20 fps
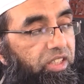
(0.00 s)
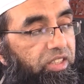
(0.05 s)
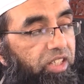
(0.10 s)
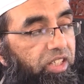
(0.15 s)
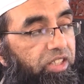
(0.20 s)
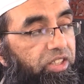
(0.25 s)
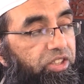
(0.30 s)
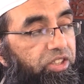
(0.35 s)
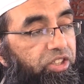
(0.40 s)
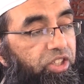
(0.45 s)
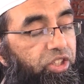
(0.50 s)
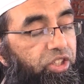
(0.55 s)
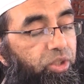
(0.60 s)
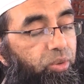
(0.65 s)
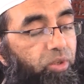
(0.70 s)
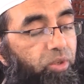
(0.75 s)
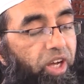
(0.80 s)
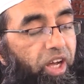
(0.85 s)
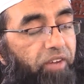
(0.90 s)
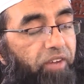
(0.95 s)
that, did
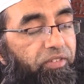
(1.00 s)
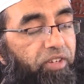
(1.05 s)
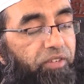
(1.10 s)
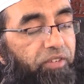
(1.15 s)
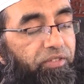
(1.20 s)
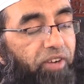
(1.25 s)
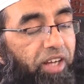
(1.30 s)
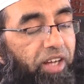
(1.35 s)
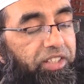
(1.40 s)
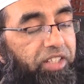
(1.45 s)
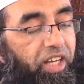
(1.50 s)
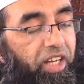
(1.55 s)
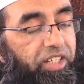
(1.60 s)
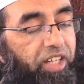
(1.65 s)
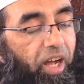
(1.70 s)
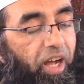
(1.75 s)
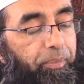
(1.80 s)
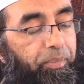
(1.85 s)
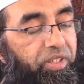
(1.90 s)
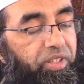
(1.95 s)
you ever find any
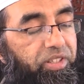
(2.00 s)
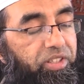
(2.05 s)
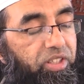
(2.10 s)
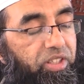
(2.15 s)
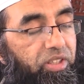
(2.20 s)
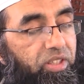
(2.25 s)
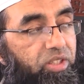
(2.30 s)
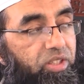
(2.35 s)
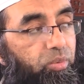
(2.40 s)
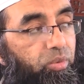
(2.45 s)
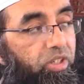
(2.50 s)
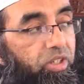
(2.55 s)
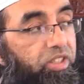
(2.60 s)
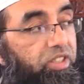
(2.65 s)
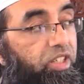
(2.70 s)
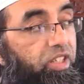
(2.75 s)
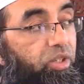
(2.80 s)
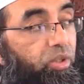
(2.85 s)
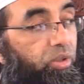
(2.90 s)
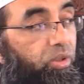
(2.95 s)
happiness in this world? He
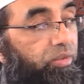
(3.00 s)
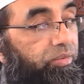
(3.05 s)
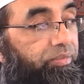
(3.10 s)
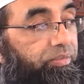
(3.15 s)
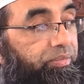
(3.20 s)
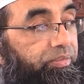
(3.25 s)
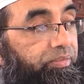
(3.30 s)
said, no.